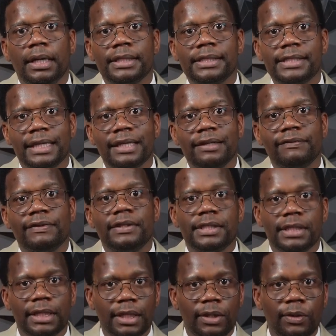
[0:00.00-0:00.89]

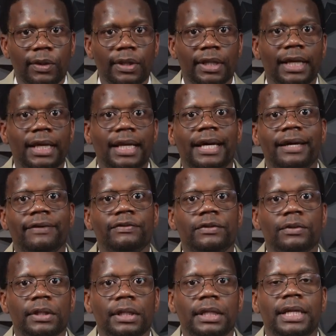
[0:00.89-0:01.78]
savings. And then on the
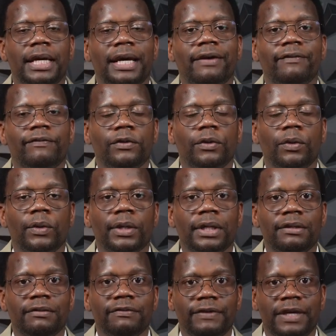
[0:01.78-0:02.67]
left, you'll then have your
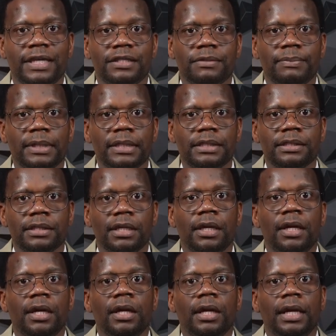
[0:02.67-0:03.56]
investments,
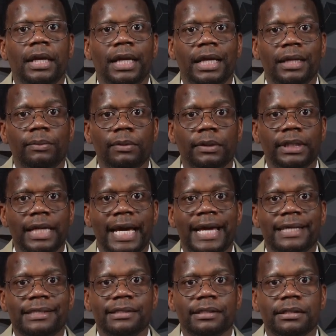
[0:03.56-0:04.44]
labeled
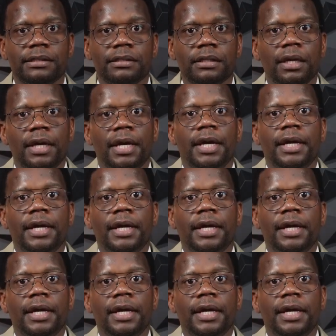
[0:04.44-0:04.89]
assets.